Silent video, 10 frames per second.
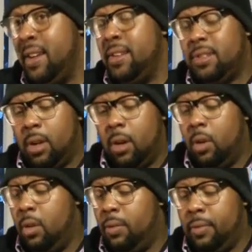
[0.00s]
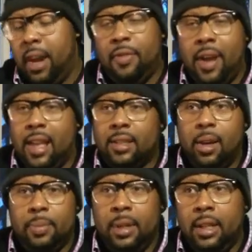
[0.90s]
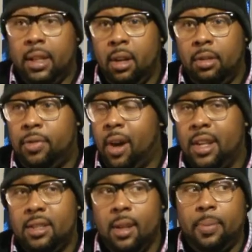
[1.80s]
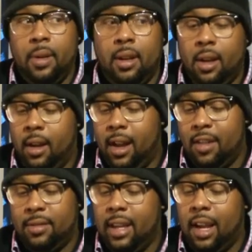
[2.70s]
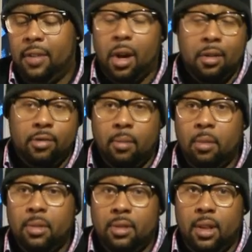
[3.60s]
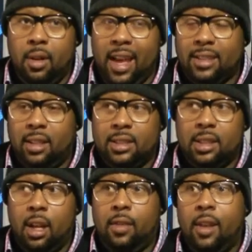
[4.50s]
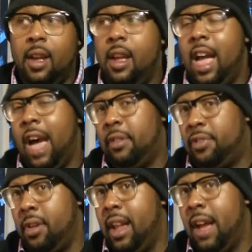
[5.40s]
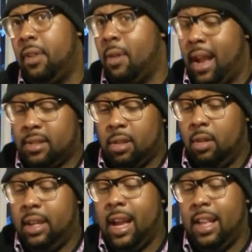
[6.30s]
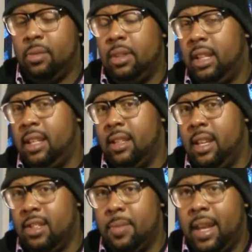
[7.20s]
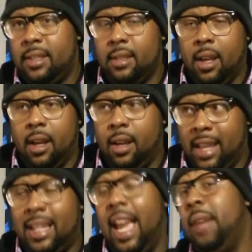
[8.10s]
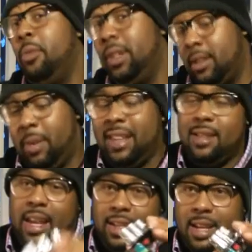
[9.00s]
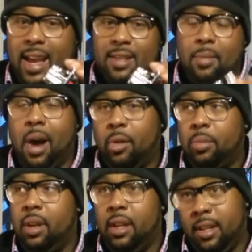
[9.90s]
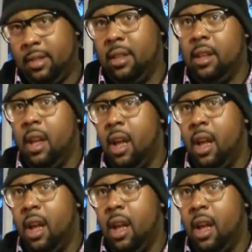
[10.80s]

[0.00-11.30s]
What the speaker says: So very fast company, you know, as far as shipping. Everything I've heard from them is, you know, excellent stuff. Have a friend, have a Roscoe. He has one of these in his bass that came with the bass, not a jazz model, but it's a